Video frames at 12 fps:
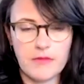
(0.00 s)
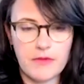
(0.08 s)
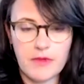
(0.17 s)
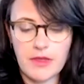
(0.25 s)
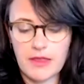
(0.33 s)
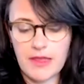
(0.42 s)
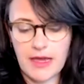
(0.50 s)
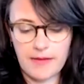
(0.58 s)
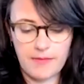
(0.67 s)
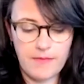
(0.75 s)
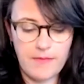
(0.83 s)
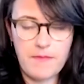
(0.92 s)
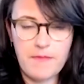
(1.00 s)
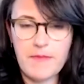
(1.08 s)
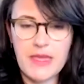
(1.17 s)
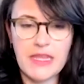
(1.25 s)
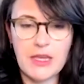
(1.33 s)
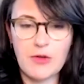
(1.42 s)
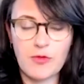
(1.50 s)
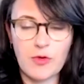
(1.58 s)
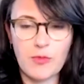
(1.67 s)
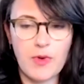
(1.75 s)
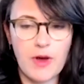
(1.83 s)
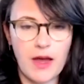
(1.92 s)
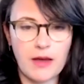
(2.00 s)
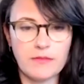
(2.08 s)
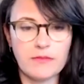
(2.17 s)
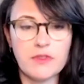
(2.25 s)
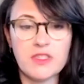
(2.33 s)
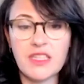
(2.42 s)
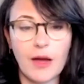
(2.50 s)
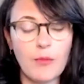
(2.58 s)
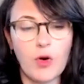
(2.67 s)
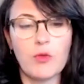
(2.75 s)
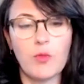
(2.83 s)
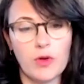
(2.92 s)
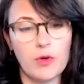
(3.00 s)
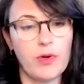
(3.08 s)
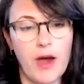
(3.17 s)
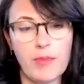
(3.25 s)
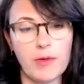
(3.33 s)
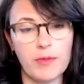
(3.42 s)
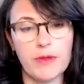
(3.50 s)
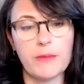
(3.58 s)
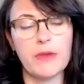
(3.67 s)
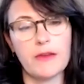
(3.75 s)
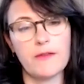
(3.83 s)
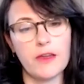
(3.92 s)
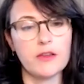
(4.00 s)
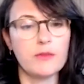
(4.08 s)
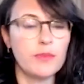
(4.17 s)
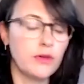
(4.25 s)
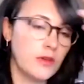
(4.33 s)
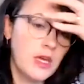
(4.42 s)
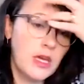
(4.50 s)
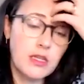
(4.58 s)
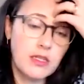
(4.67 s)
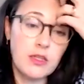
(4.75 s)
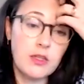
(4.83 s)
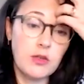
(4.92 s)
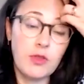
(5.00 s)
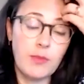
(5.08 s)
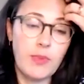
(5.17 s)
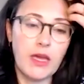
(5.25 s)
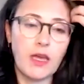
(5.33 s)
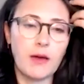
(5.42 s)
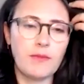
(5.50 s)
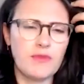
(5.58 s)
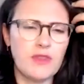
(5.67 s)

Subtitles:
in that mini group, someone will probably be available to do the pickup.